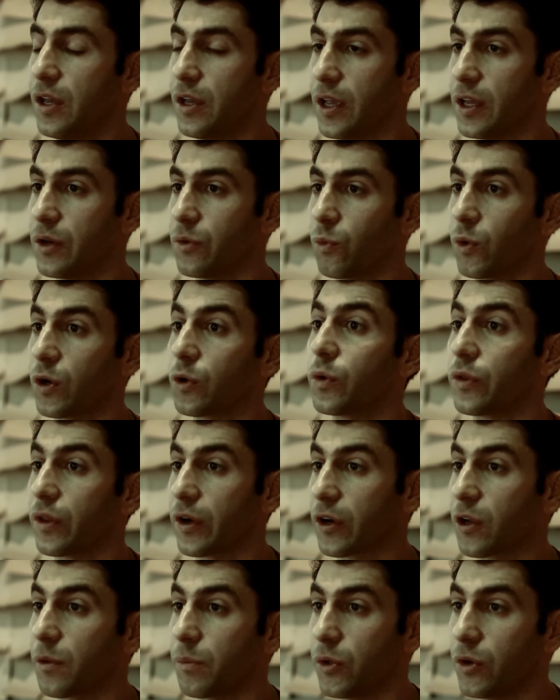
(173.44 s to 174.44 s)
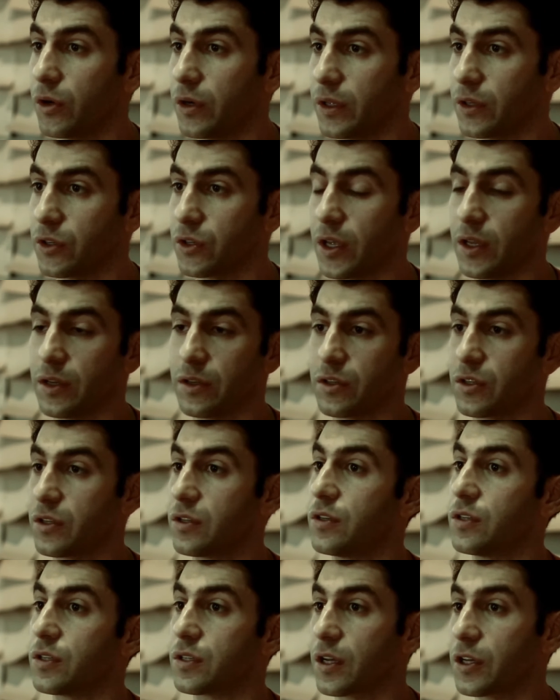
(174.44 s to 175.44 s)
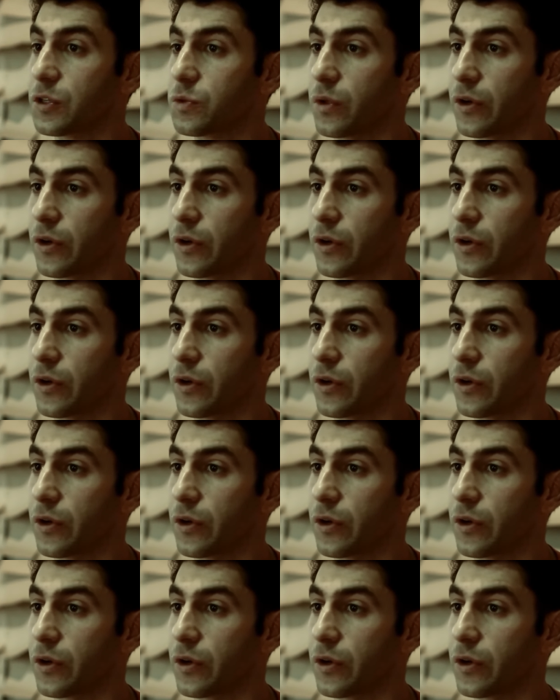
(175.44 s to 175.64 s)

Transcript: and work with our community and discuss